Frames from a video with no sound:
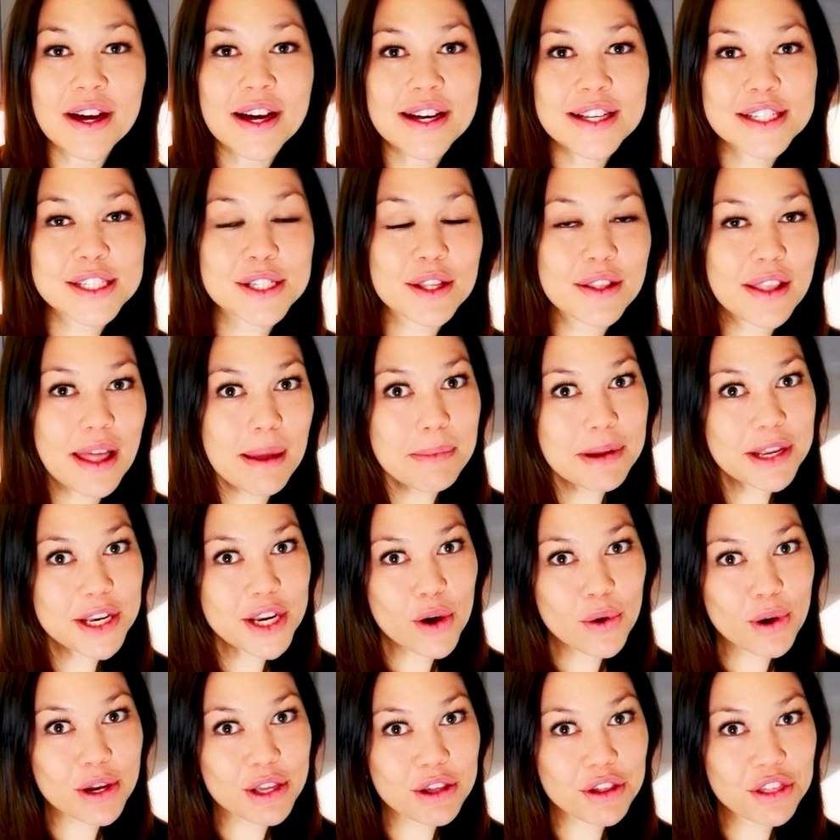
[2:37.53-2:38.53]
So let me know
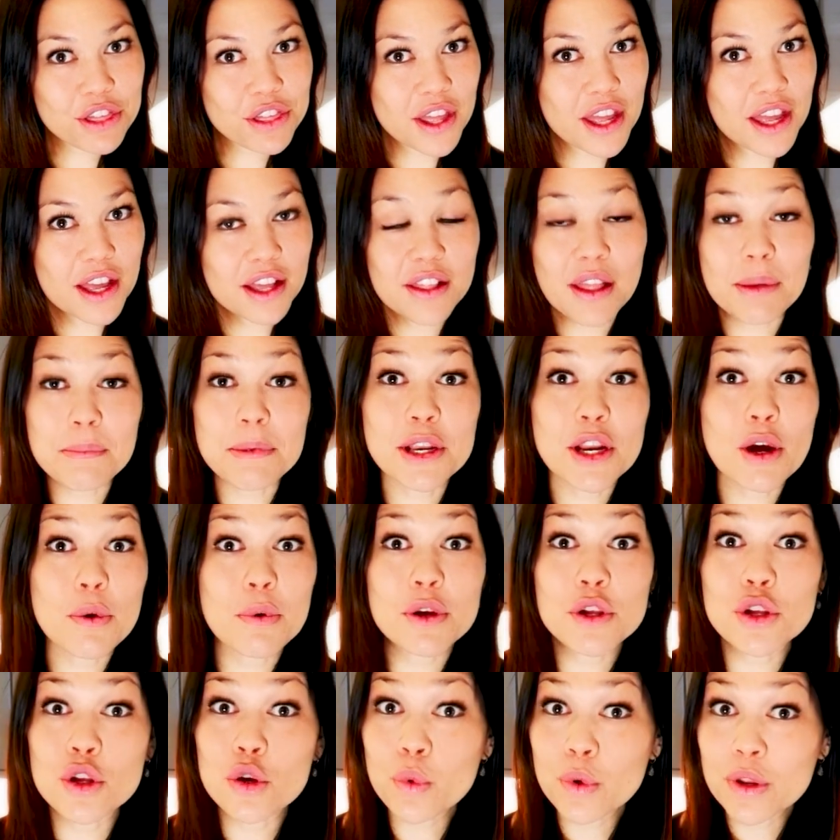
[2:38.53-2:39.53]
what you think. Let me know
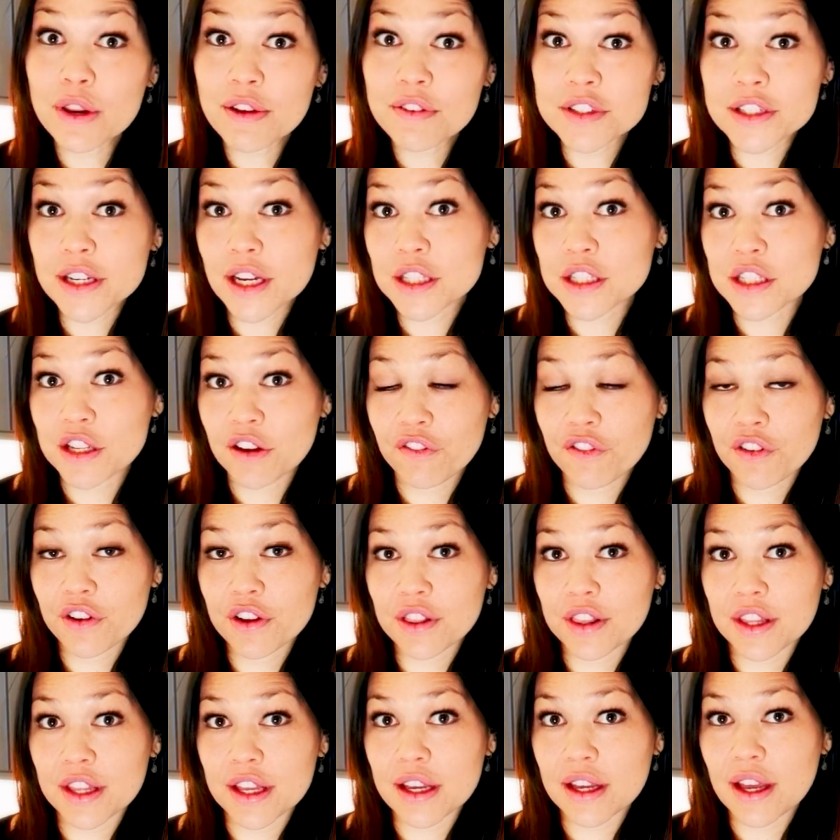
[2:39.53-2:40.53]
what you would have done
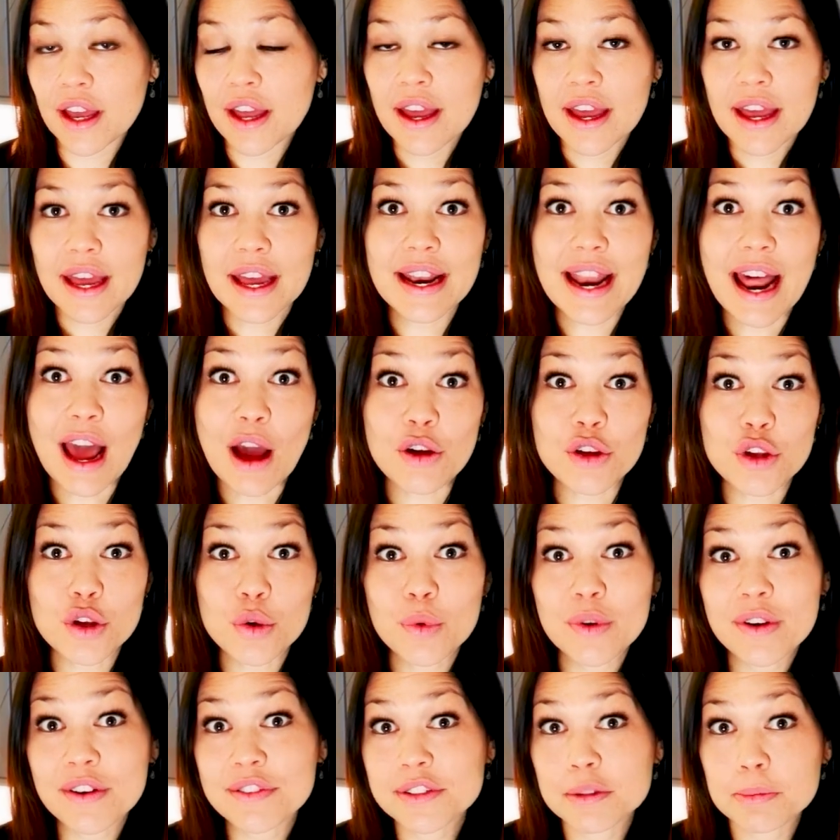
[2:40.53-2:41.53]
differently and how you
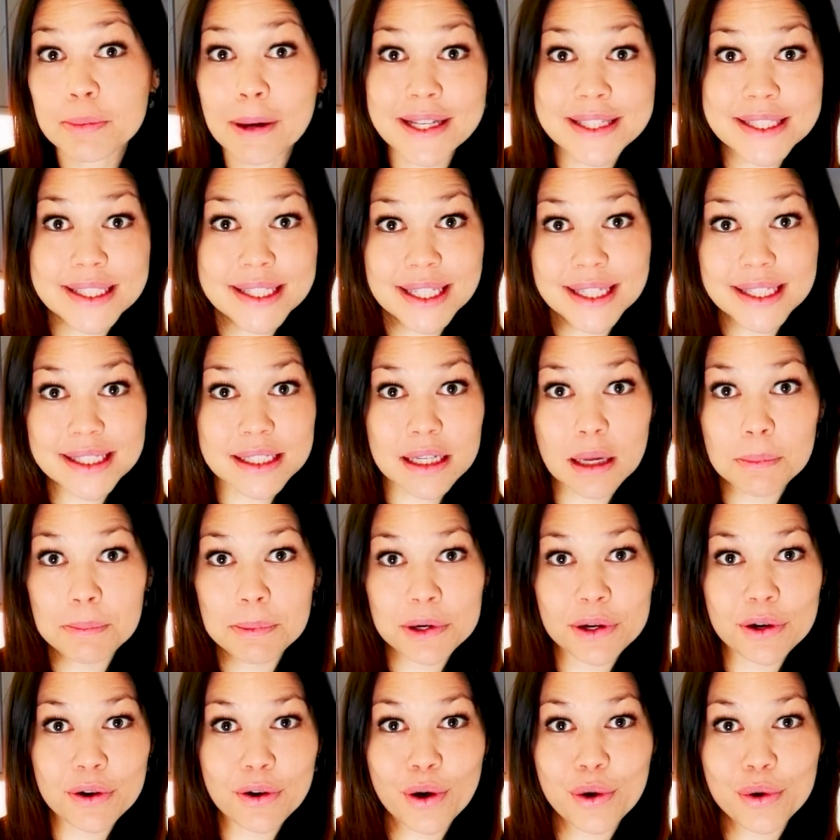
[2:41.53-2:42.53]
would have spiced things up in
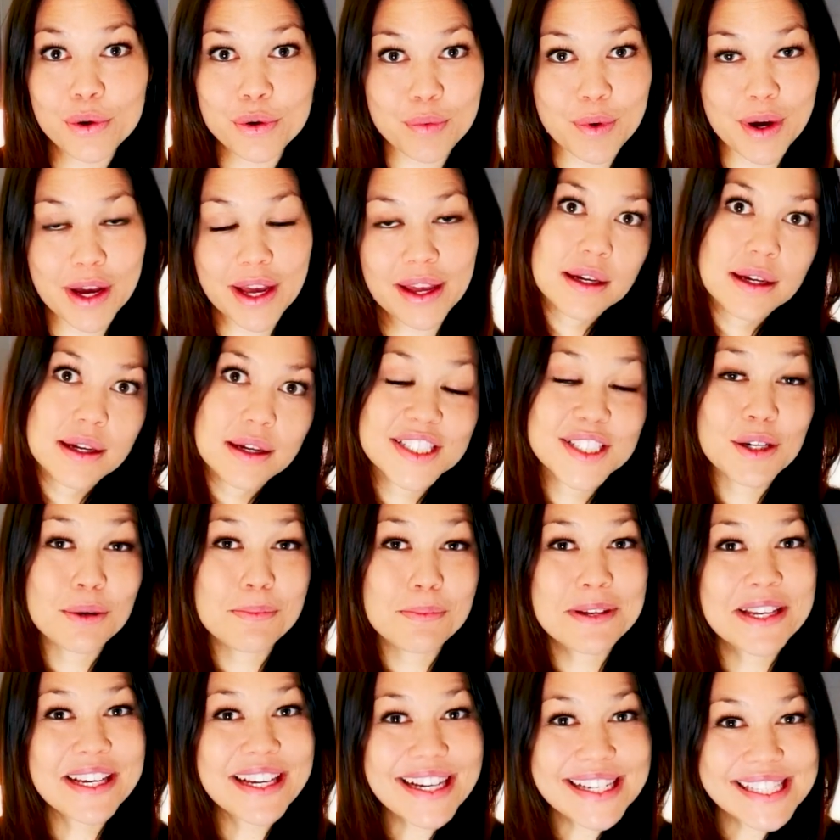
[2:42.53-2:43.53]
your own way. So
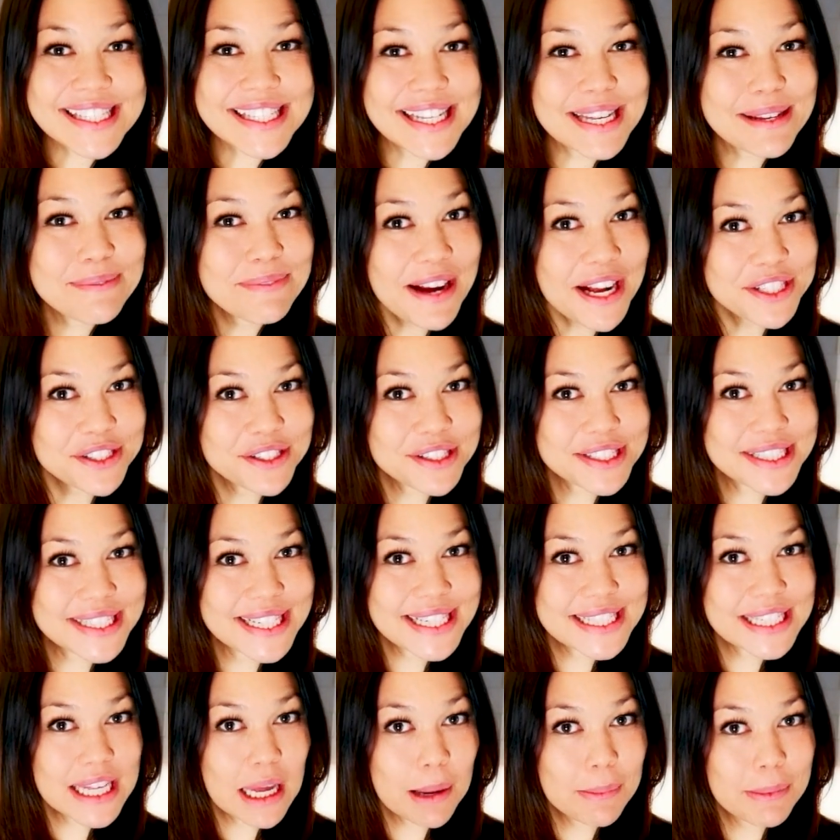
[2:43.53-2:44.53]
because St. Patrick's Day
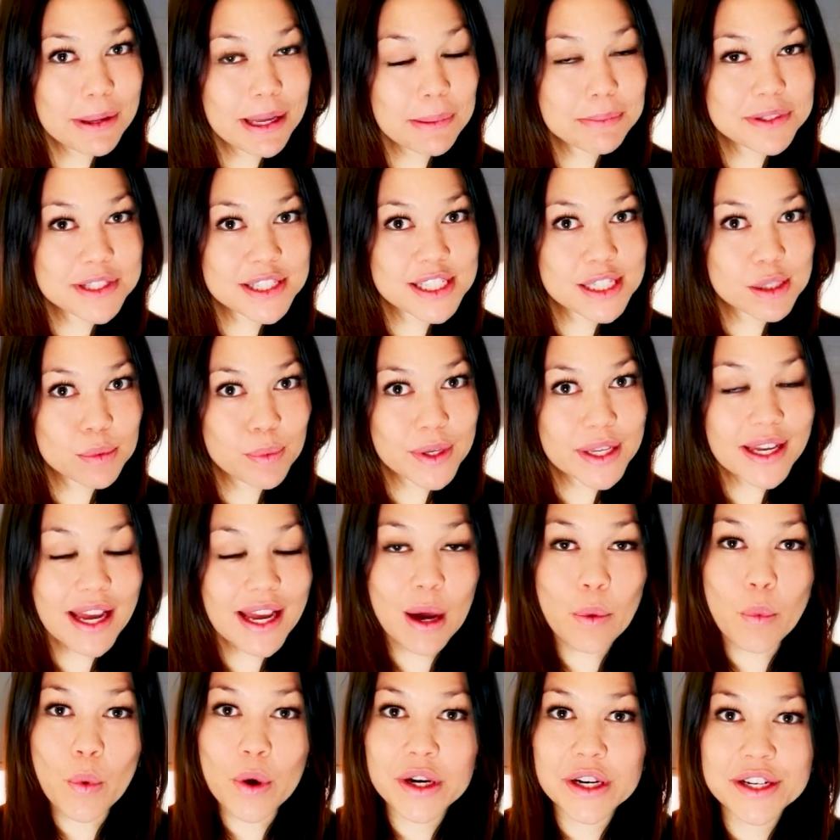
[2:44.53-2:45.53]
is coming up this week, I
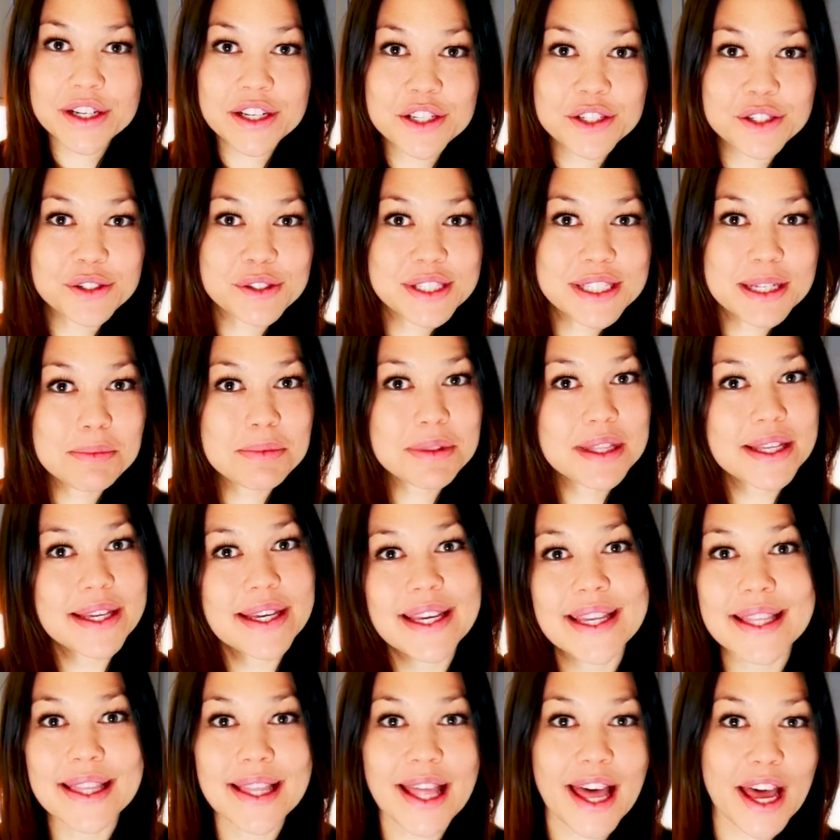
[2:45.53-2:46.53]
wanted to do something
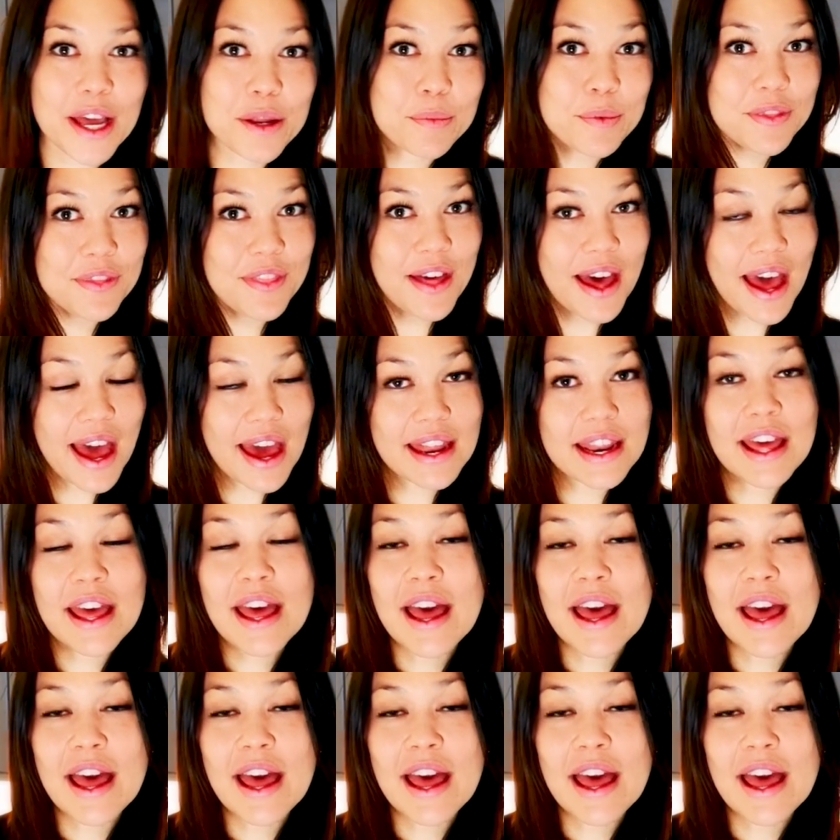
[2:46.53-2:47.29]
in line with that.